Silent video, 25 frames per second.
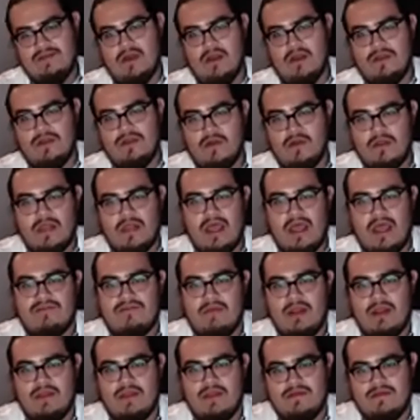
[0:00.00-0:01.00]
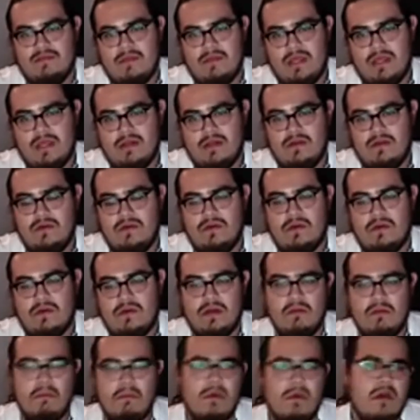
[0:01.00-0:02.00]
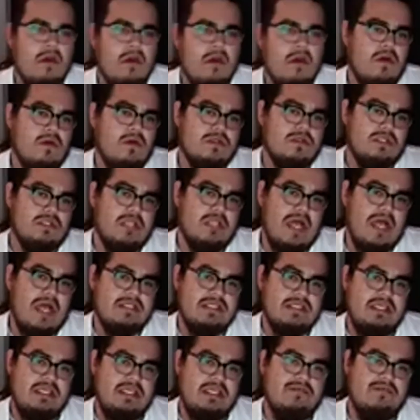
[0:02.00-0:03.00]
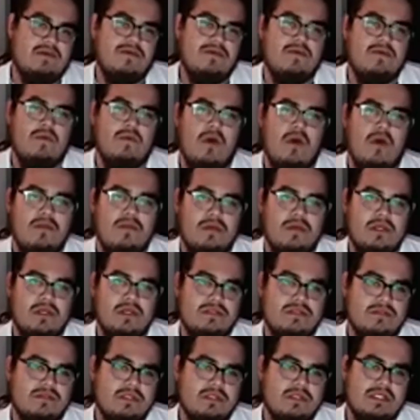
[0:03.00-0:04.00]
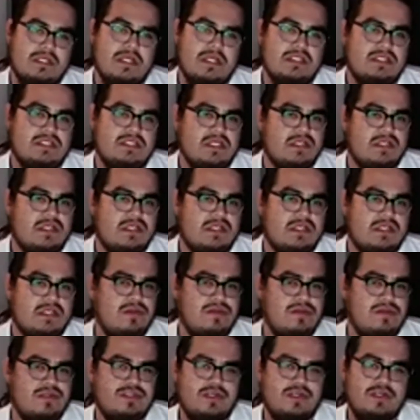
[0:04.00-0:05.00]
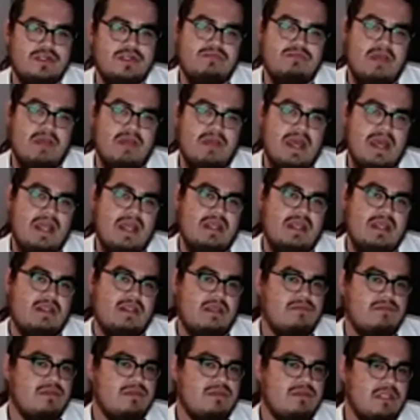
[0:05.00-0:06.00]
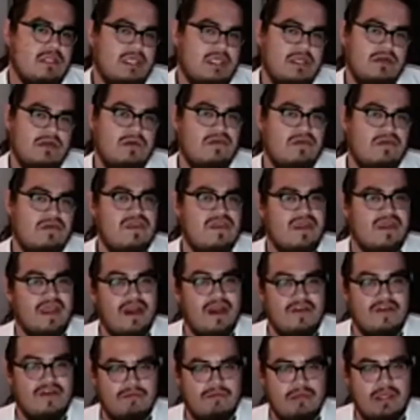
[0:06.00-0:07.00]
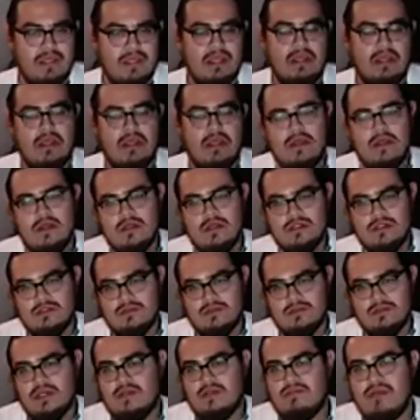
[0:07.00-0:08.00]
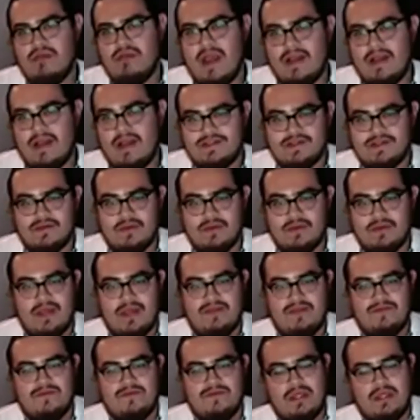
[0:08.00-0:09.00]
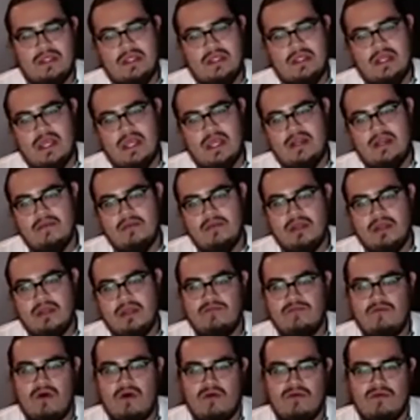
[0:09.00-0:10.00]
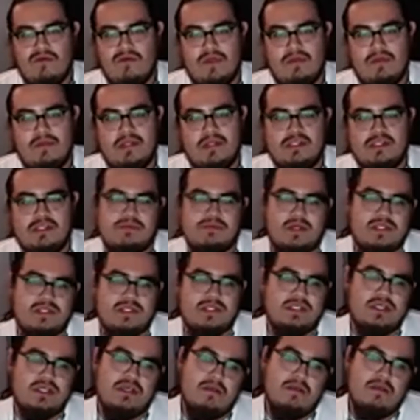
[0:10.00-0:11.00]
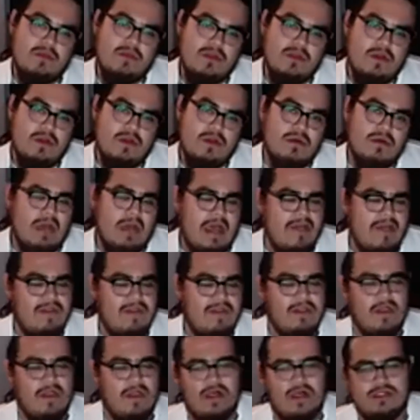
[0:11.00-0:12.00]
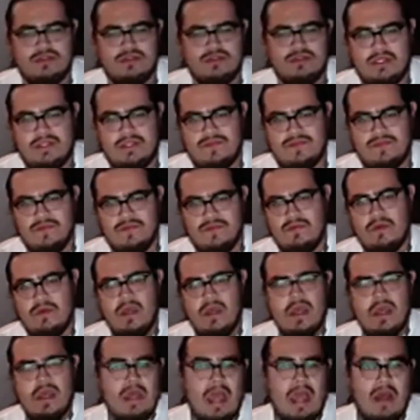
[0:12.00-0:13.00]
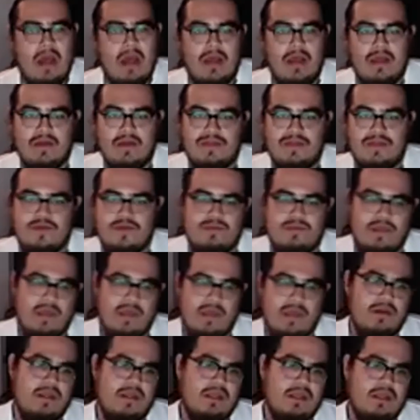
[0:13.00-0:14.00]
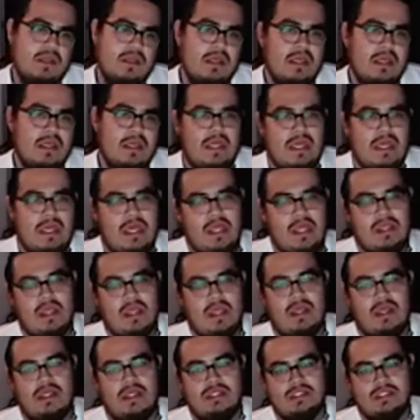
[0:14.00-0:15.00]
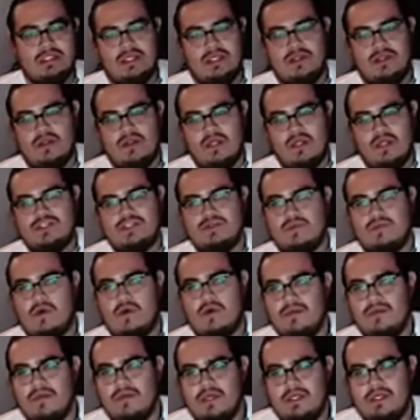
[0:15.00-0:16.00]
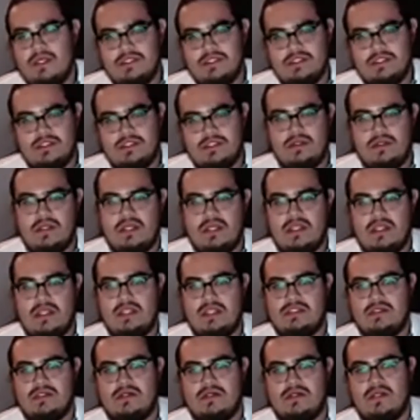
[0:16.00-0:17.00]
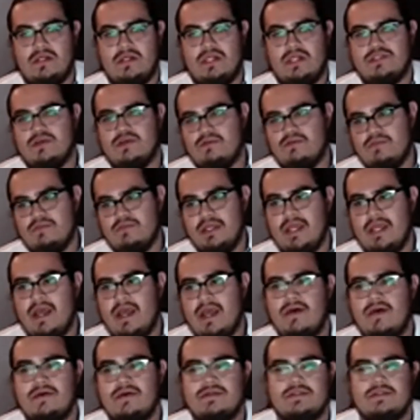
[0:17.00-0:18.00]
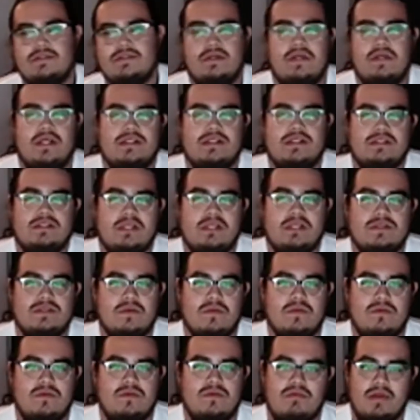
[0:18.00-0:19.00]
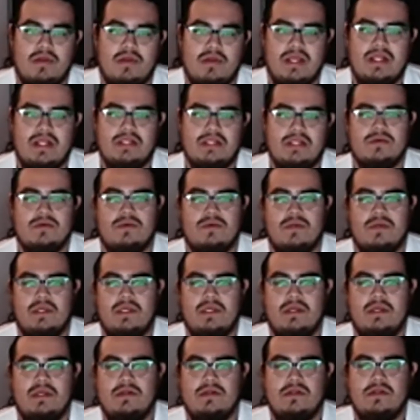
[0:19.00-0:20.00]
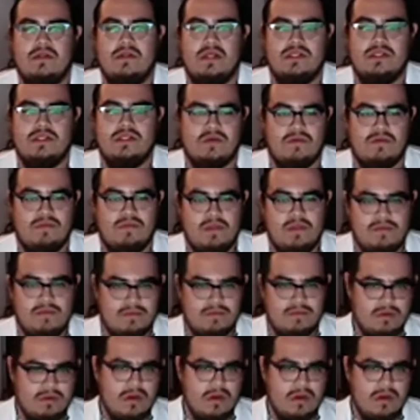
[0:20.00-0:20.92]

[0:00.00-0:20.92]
to our last medicine man who was the last keeper of the Wamkish, because like I said, you know, the church banned it, deemed it illegal in the government. So we couldn't practice our ways. And then I ended up getting involved with him and expressed to him, you know, how the lodge went through, how I healed through peyote. And he's like, you know, that's your Wamkish, you know, that's our big house. You know, that's where we prayed. That's where we healed. You know, that's where our people